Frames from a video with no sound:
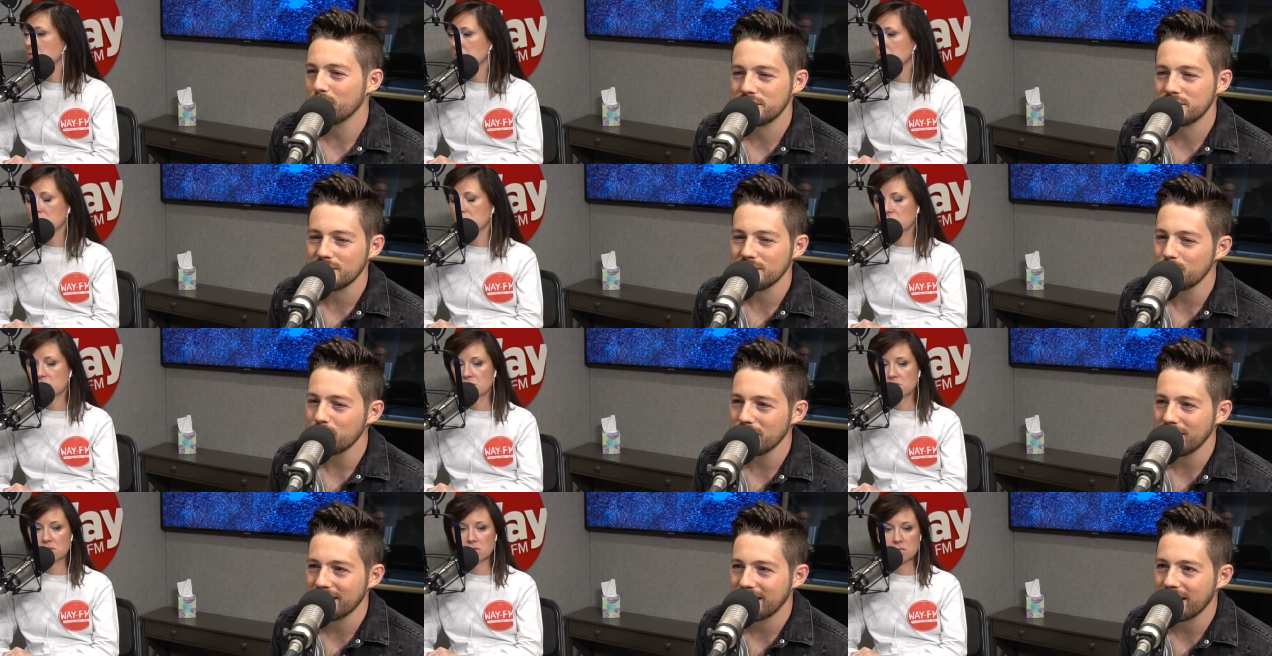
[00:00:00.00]
Speaker 1: was
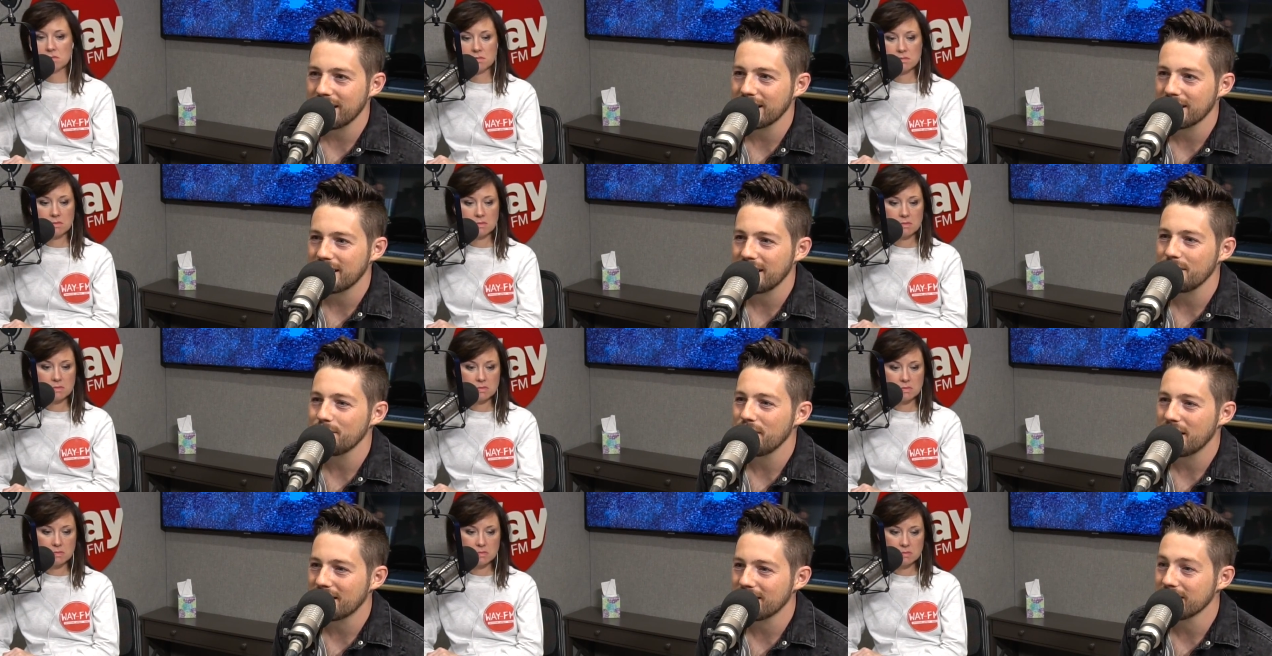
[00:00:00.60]
something that kind of
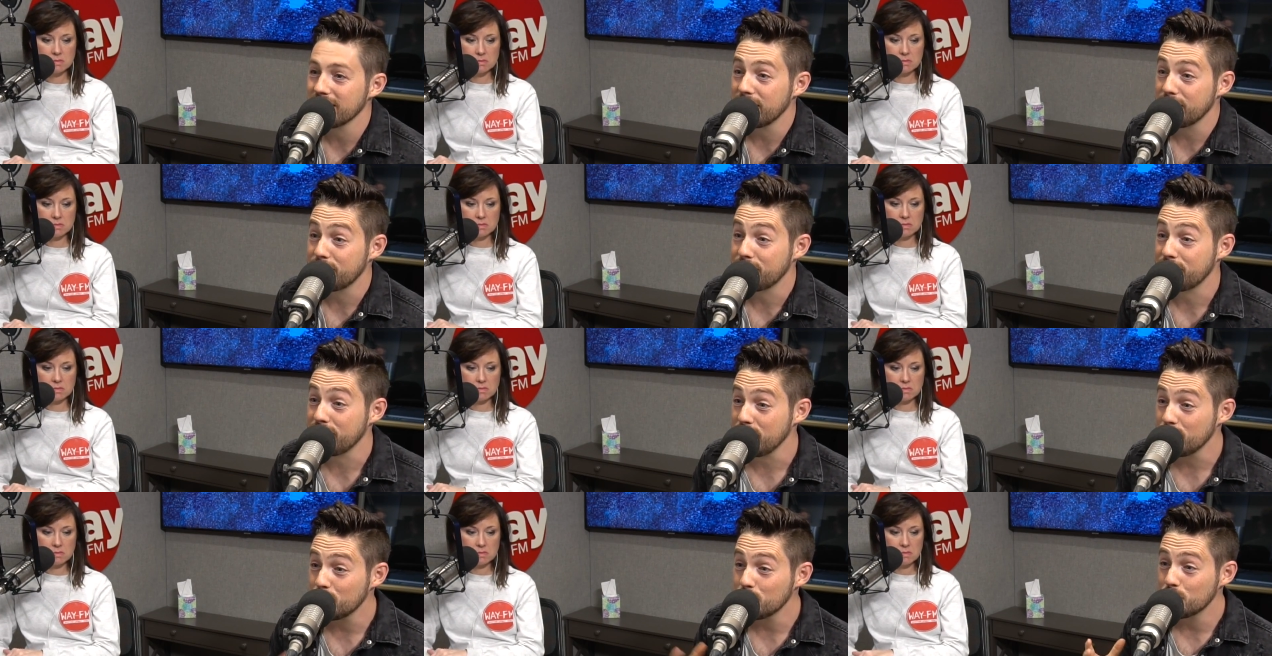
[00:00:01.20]
came out of left
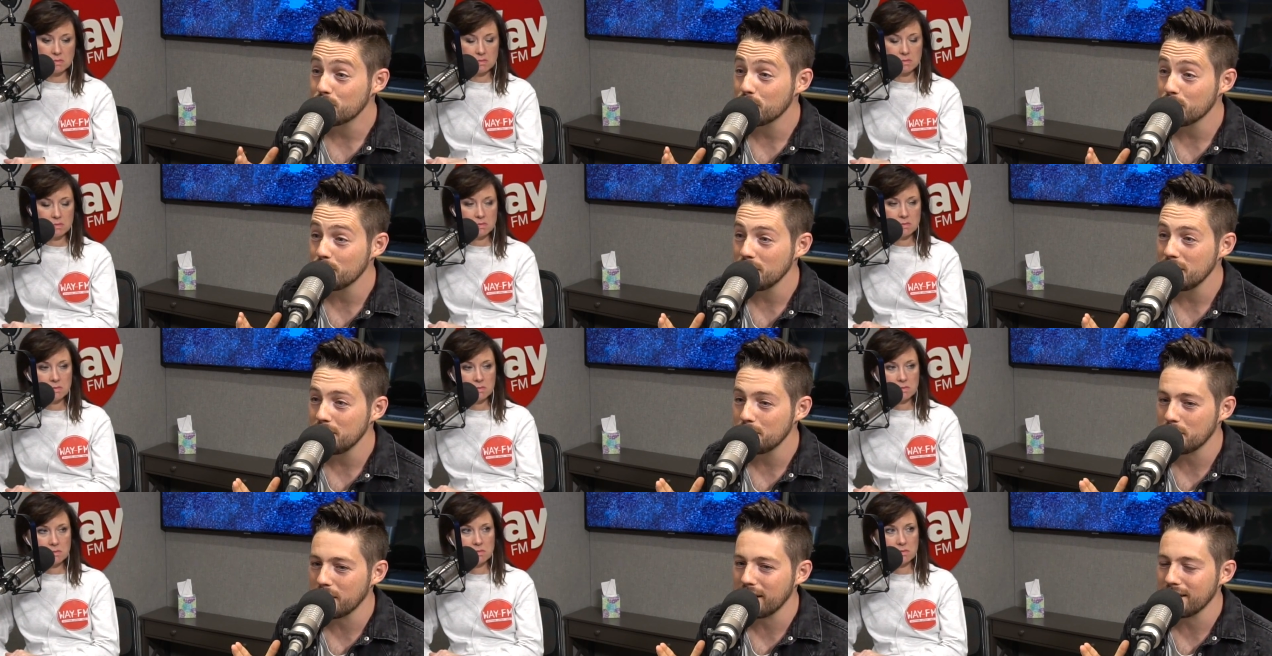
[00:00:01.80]
field for
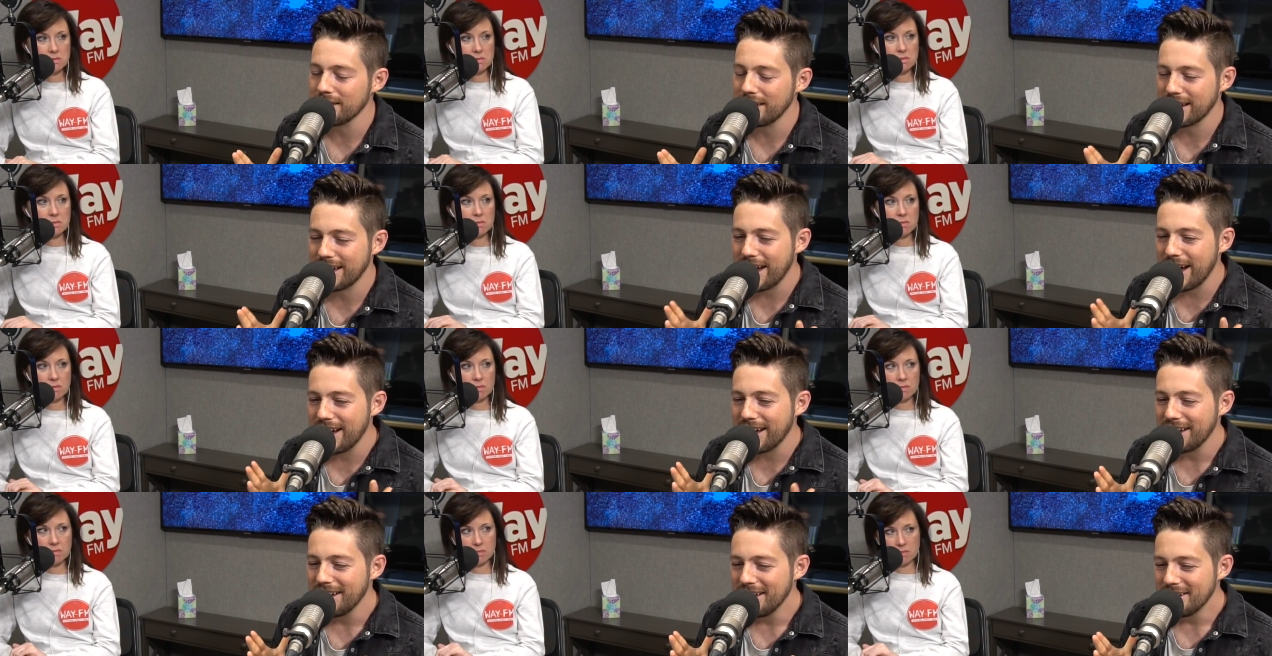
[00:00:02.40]
me. But like,
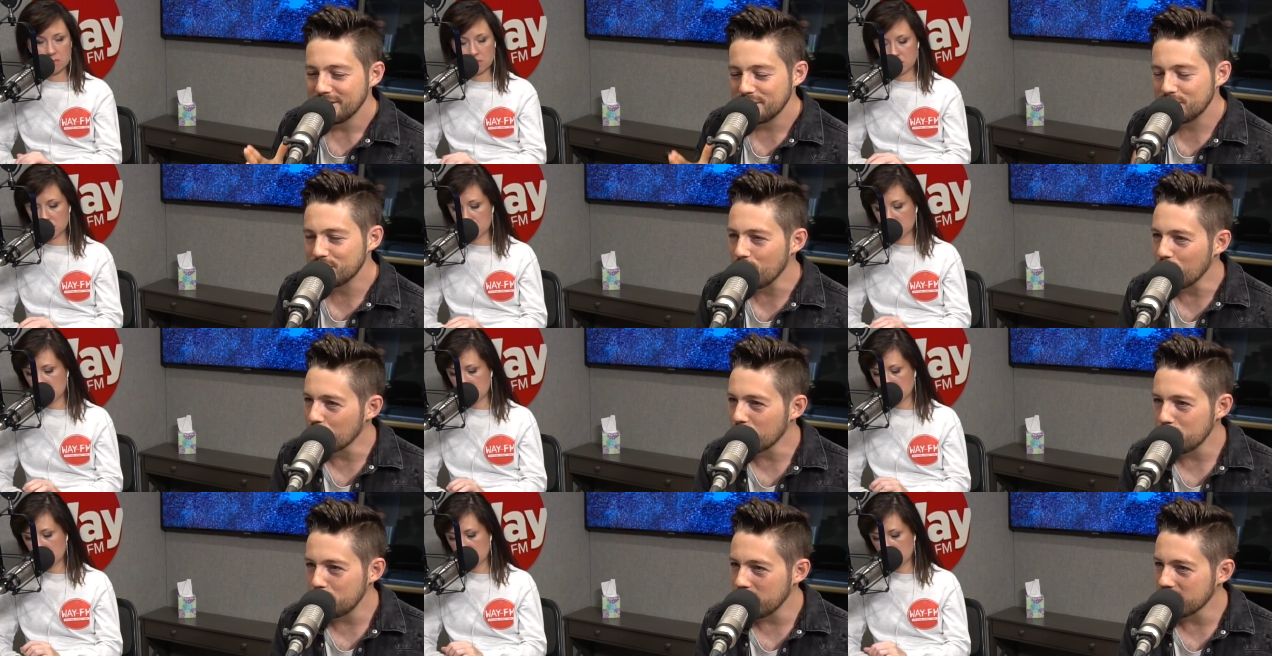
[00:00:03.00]
I
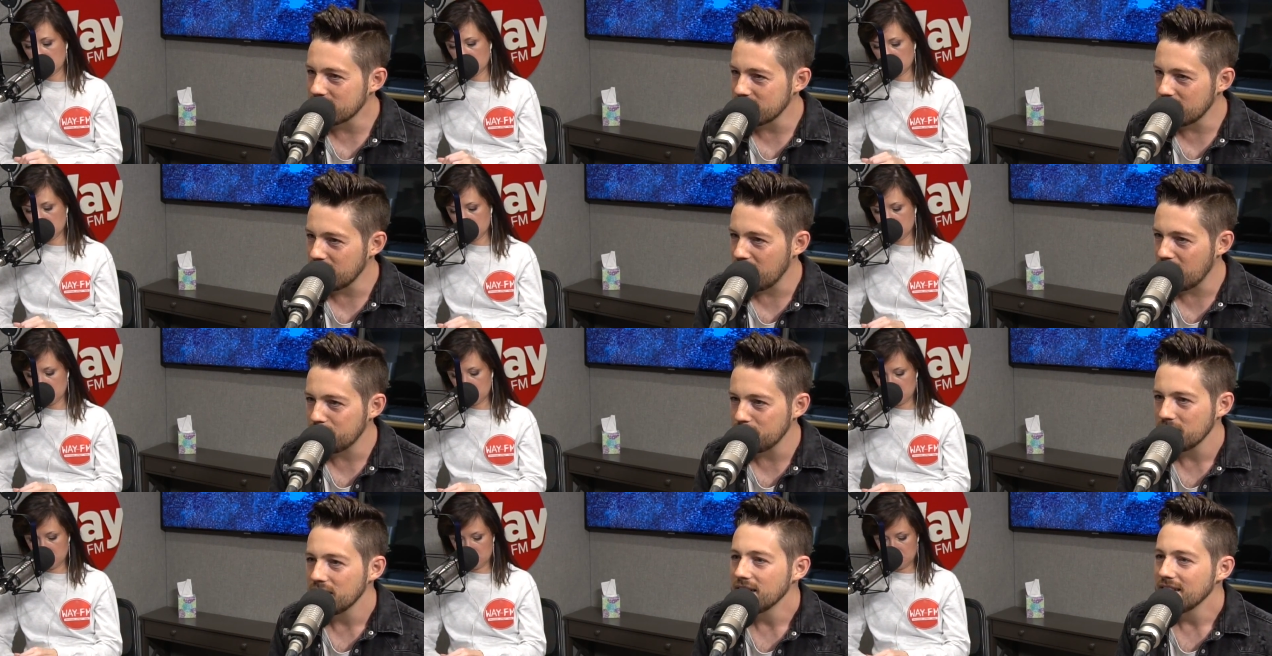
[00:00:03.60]
Sony picked it
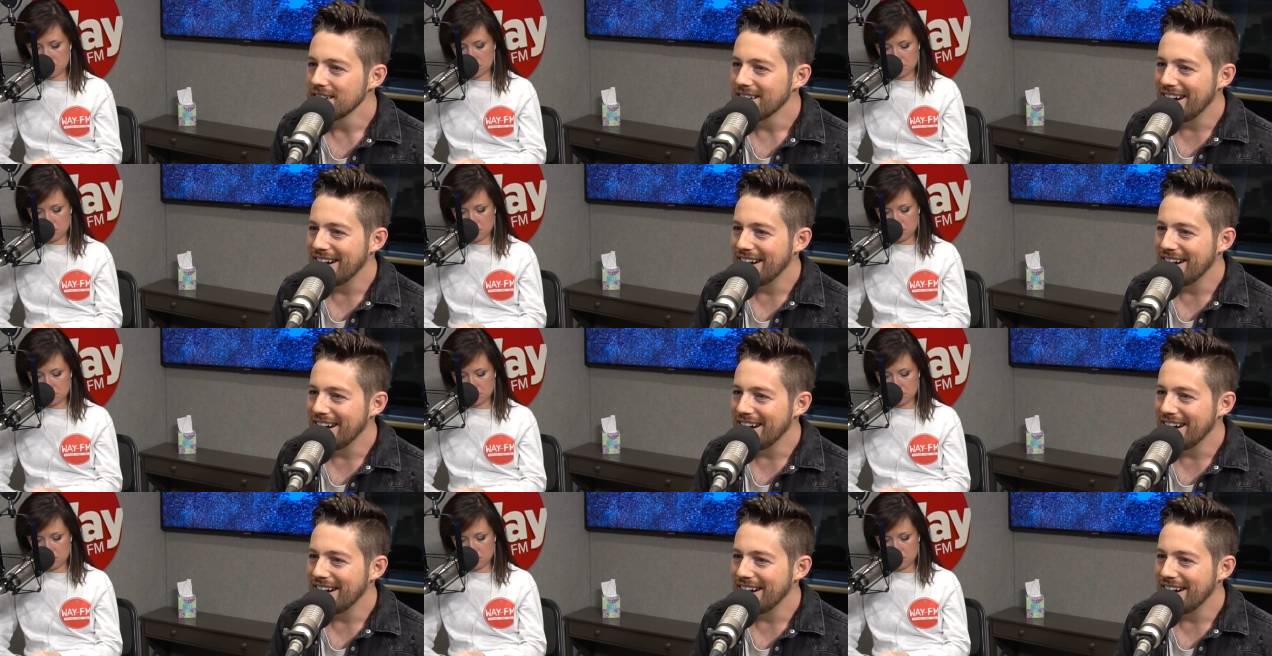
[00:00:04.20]
up.